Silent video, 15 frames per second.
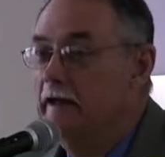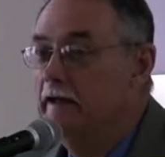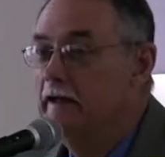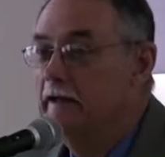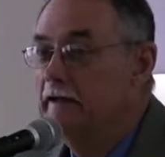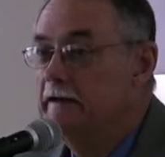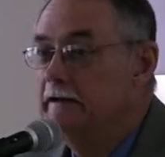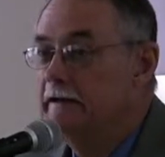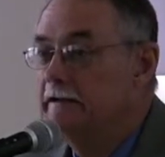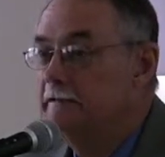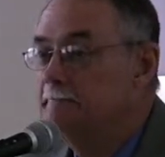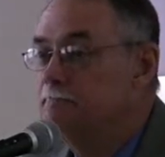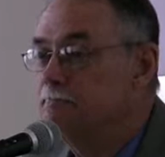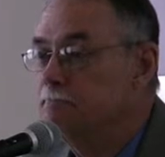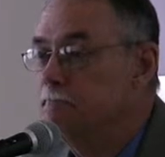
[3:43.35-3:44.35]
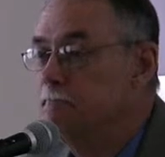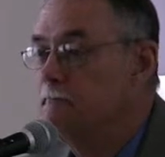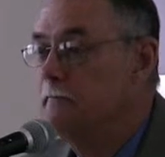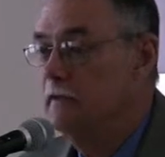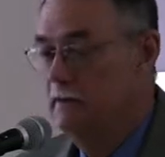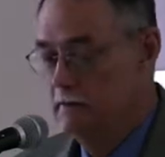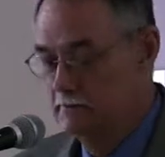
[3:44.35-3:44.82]
And
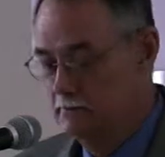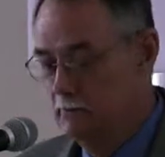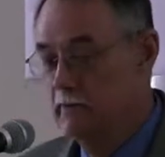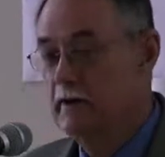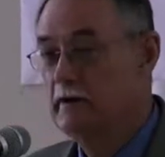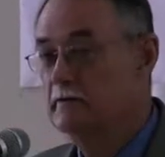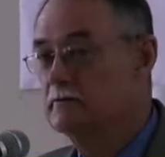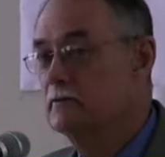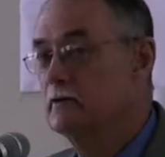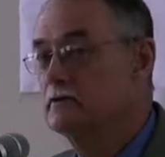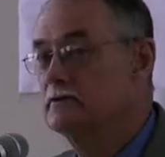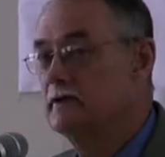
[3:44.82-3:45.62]
so he's going